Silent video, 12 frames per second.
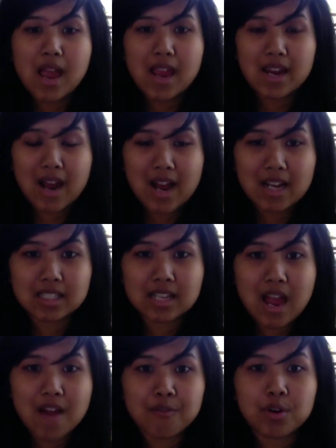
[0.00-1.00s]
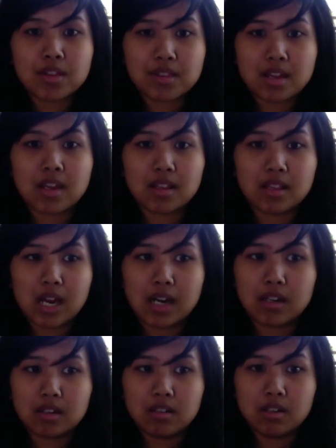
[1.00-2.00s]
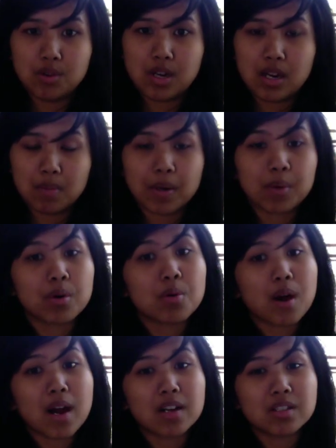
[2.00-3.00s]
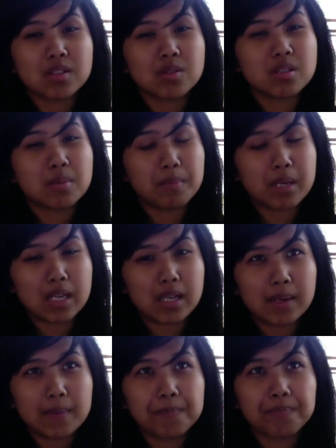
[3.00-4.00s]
It has everything that you need, but it requires you to be